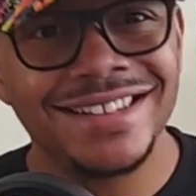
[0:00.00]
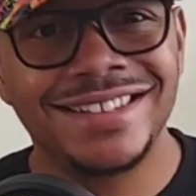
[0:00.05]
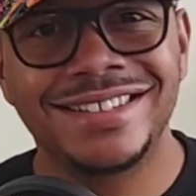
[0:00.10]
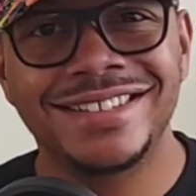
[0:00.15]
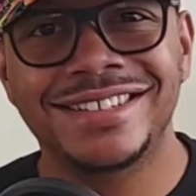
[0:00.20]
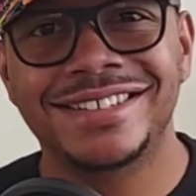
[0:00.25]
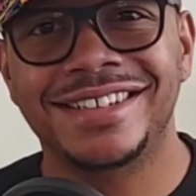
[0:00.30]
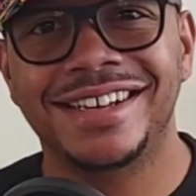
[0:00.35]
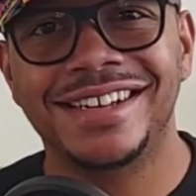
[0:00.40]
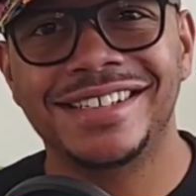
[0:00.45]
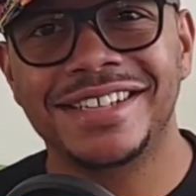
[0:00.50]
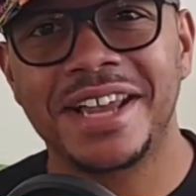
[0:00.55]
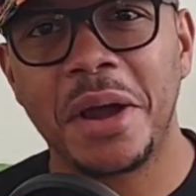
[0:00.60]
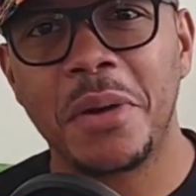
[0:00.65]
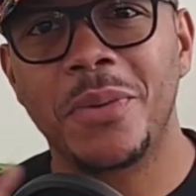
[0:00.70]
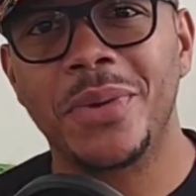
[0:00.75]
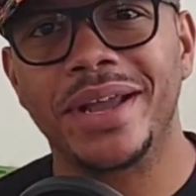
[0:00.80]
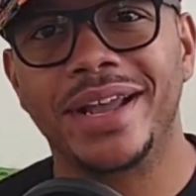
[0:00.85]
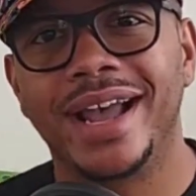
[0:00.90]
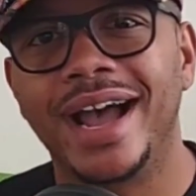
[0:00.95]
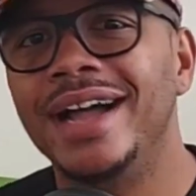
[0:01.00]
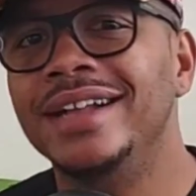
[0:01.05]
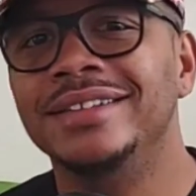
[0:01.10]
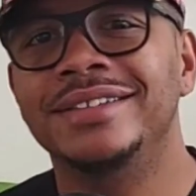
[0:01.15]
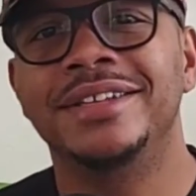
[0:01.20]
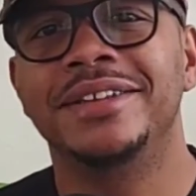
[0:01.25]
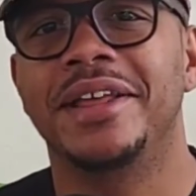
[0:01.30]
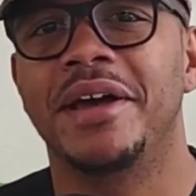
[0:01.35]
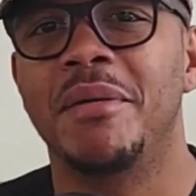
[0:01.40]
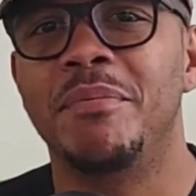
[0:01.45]
discuss how we got
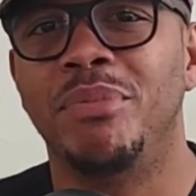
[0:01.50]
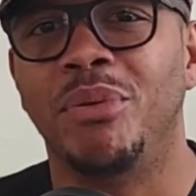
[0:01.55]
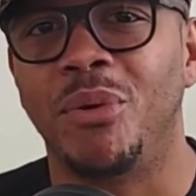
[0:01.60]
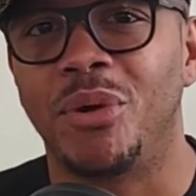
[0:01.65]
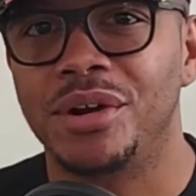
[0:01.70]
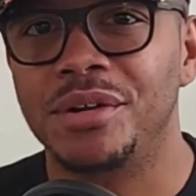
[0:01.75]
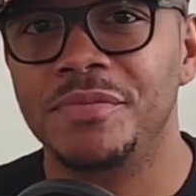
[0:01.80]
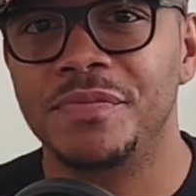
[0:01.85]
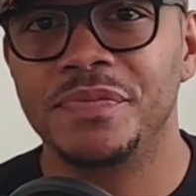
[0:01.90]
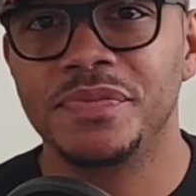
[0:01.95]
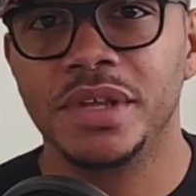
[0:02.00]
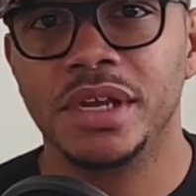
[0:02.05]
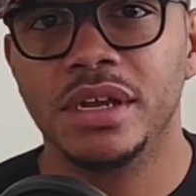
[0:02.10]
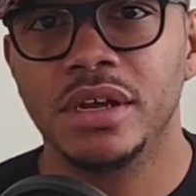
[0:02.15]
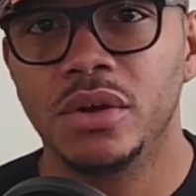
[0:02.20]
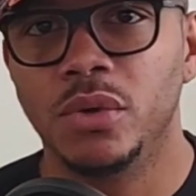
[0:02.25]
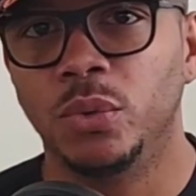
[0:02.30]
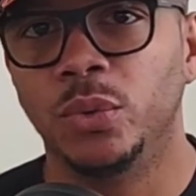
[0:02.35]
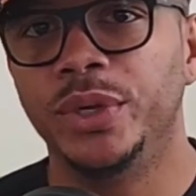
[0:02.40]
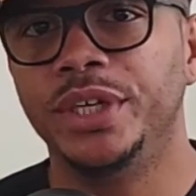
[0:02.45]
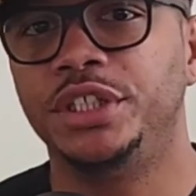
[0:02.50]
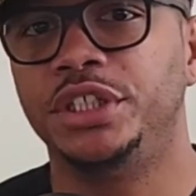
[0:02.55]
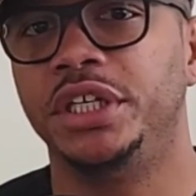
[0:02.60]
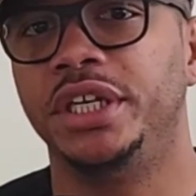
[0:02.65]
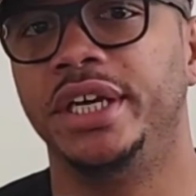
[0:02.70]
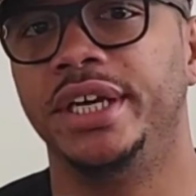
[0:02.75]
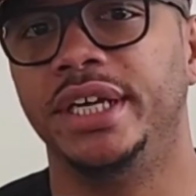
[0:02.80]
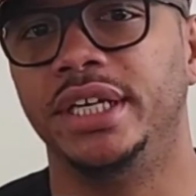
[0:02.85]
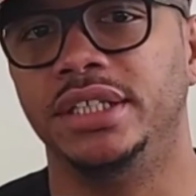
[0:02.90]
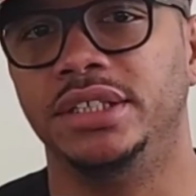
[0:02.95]
to that point, which
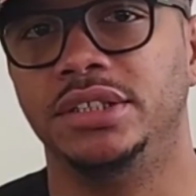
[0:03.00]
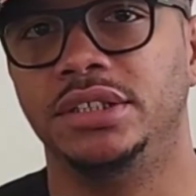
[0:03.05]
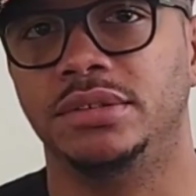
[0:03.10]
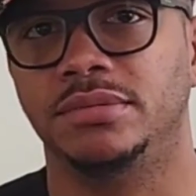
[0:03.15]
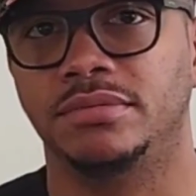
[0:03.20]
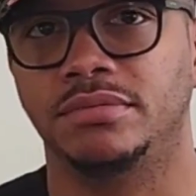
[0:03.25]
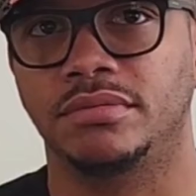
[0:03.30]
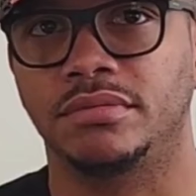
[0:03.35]
is